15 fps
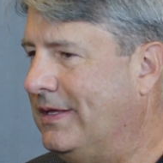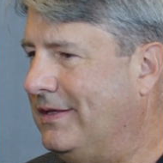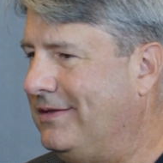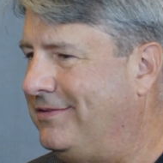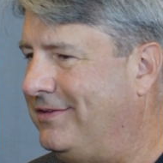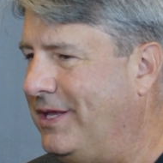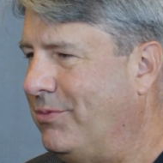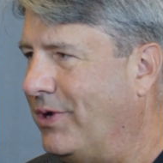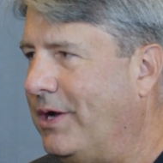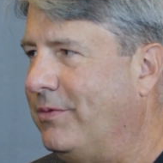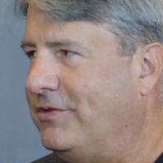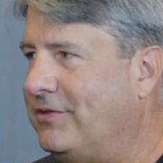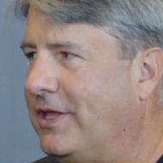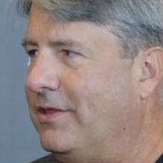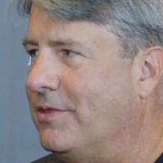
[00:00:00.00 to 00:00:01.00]
C, what I would
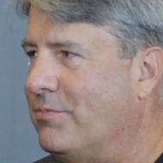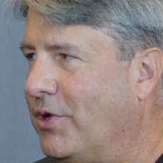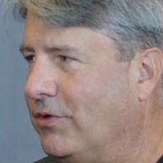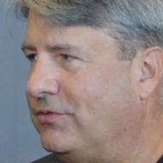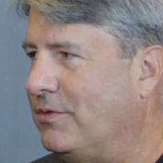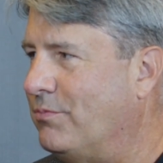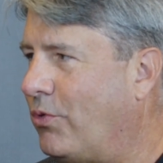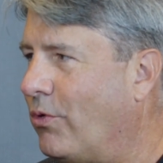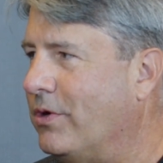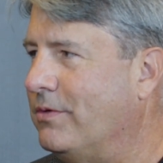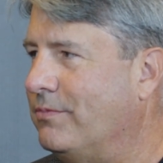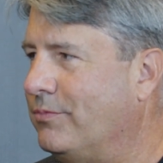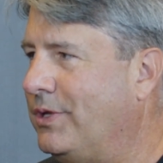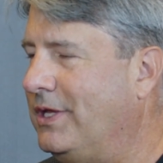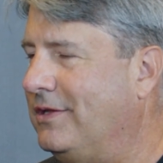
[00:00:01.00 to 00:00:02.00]
say the most
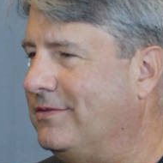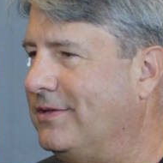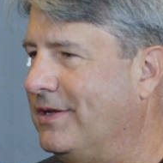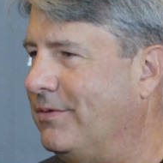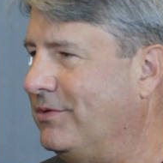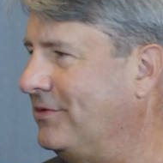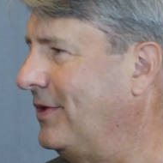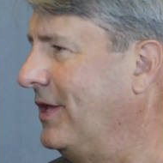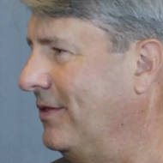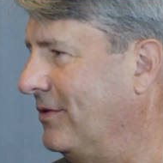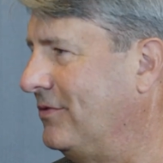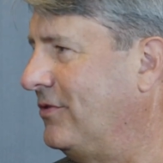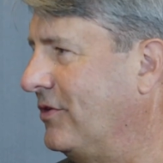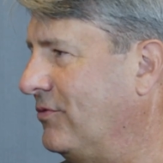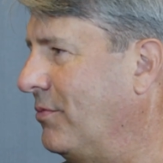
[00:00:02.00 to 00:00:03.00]
important piece, and I was saying
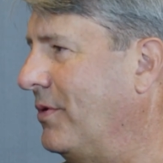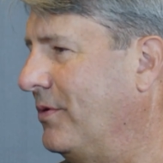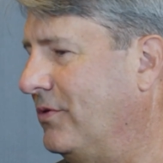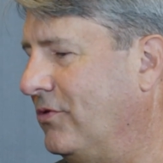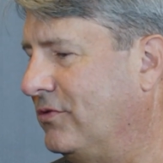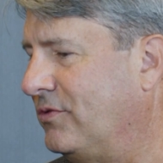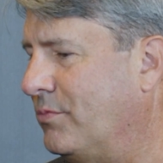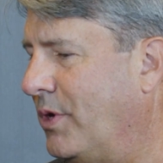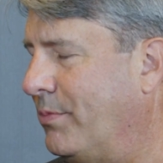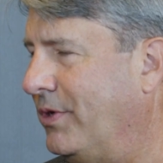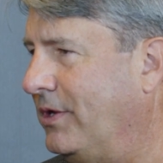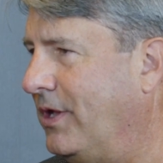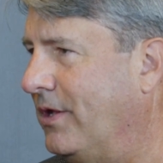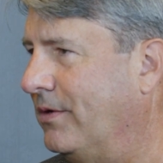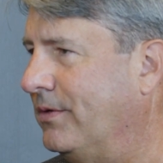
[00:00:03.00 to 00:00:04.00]
this just a moment
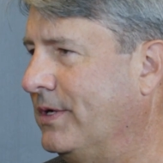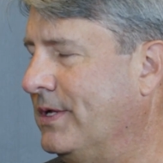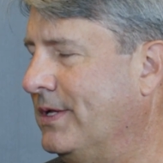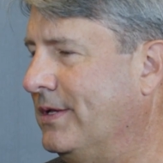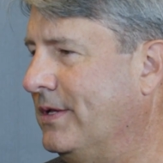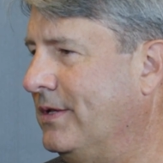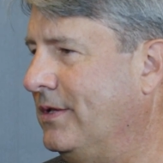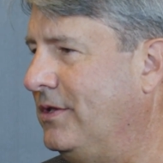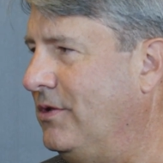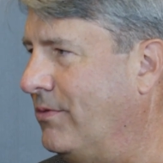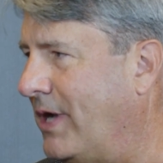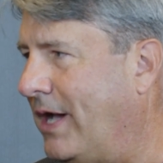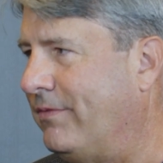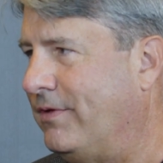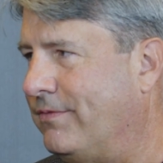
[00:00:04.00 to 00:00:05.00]
ago, you
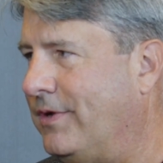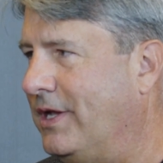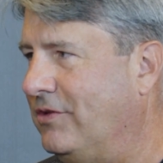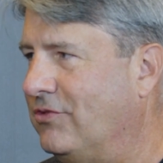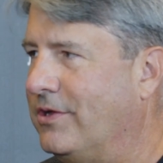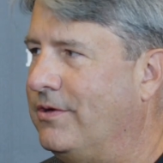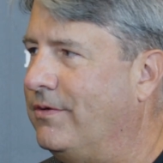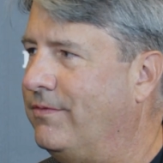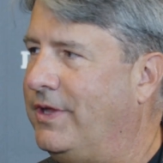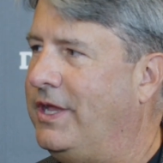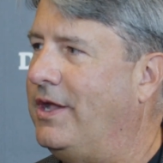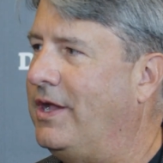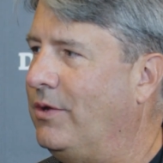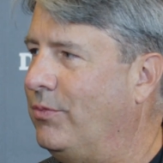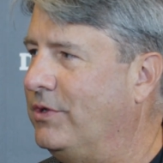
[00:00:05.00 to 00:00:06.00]
have to fight generative
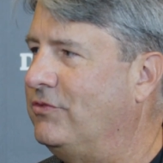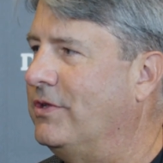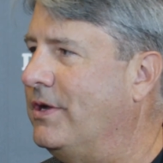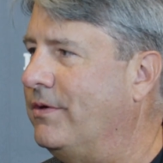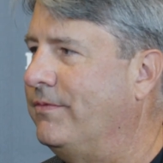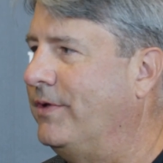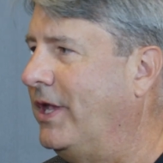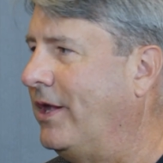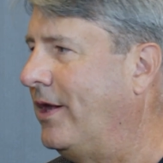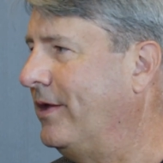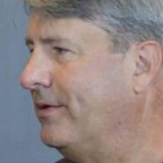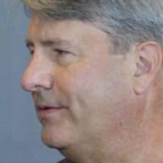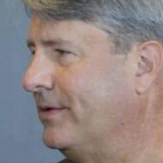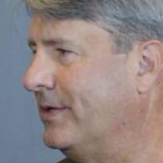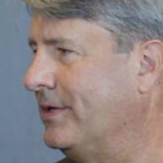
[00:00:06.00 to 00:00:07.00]
AI with generative AI.
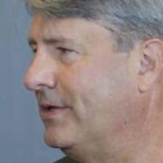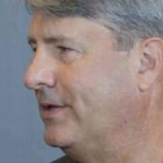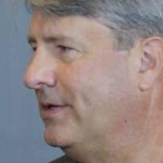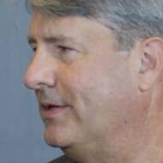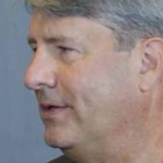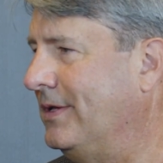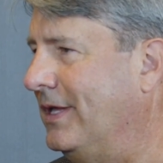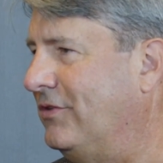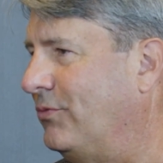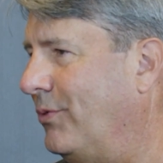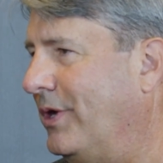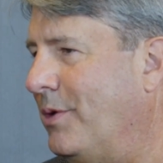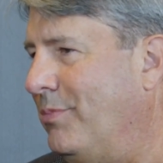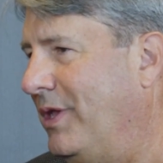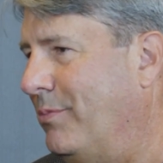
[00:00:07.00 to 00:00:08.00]
It's what
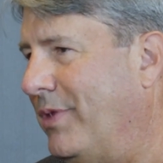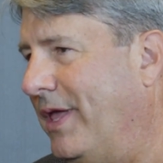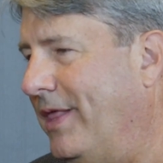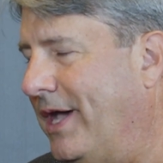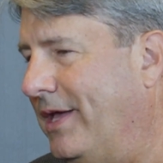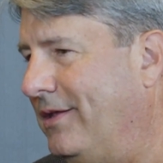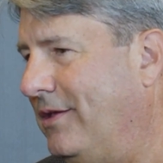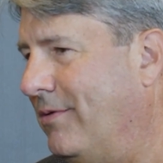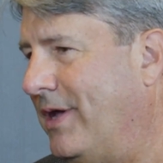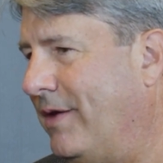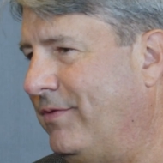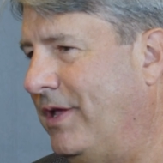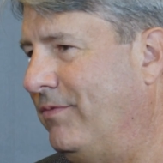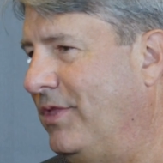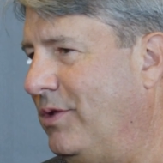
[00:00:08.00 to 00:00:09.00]
I mean by that. You have
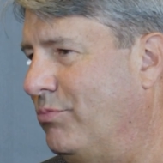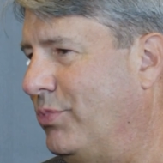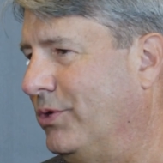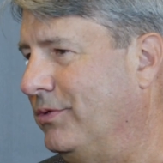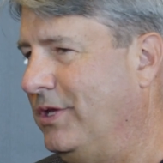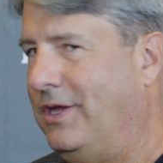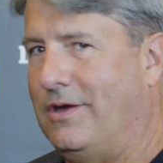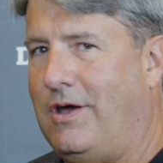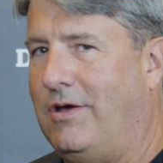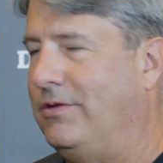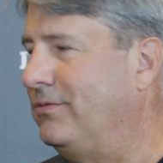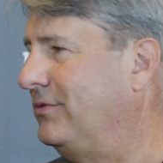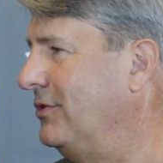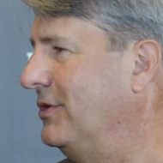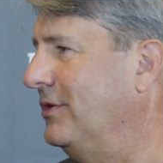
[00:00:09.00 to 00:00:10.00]
to have the ability, all
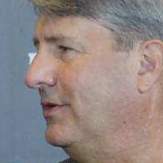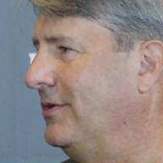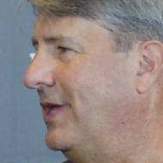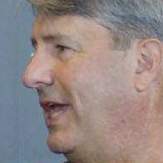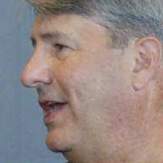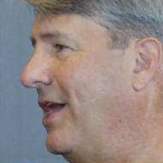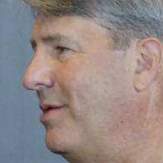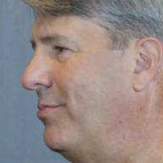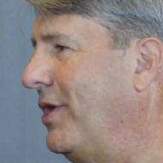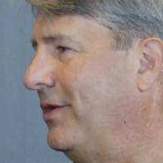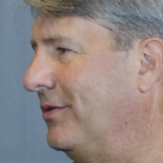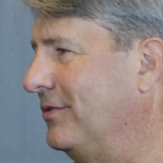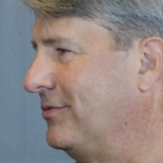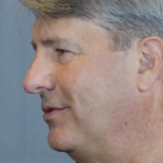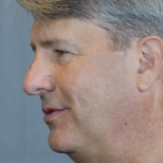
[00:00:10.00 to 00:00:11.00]
good AI
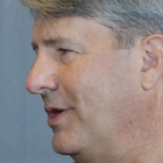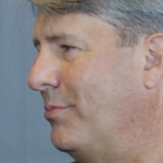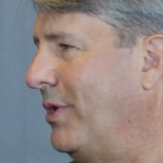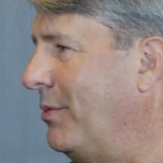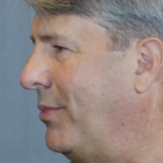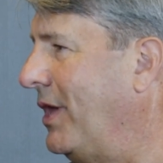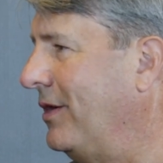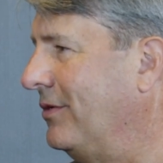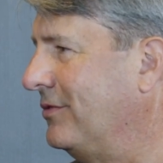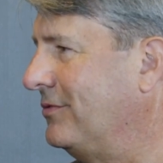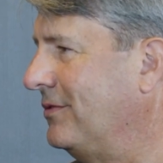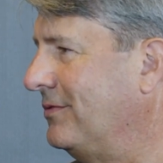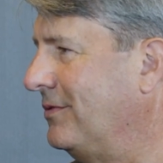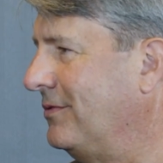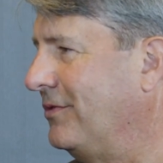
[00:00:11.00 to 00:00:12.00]
models or ML models,
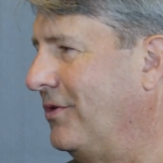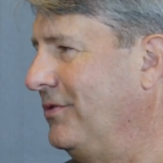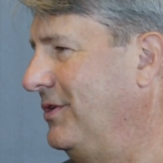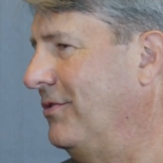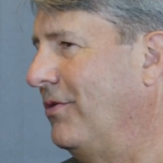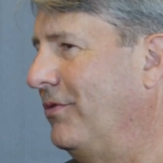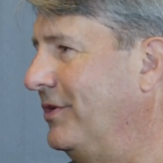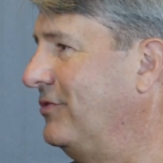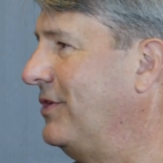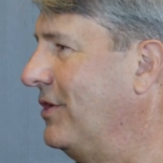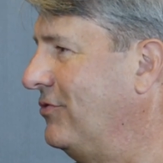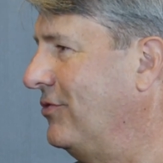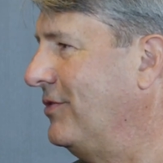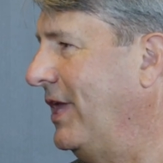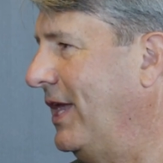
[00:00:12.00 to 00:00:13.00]
you're only as good
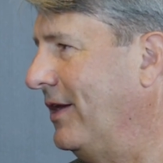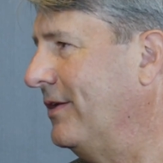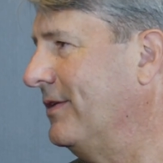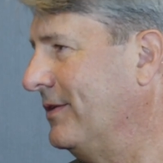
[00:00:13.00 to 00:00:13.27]
as your data,